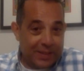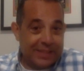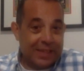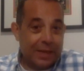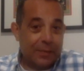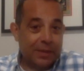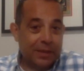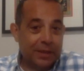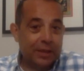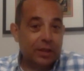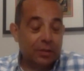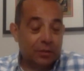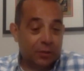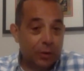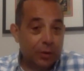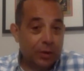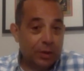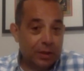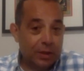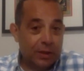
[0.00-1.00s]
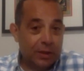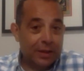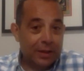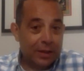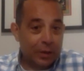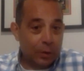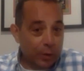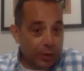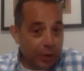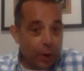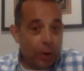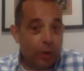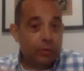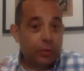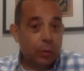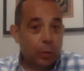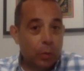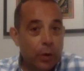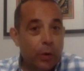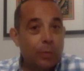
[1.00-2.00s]
something in the future, or you're
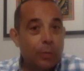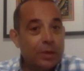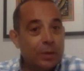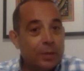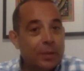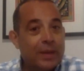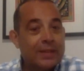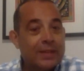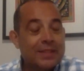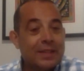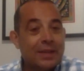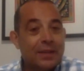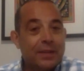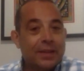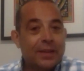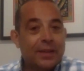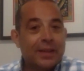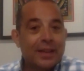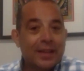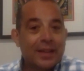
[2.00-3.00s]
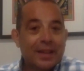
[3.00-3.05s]
overwhelmed about something.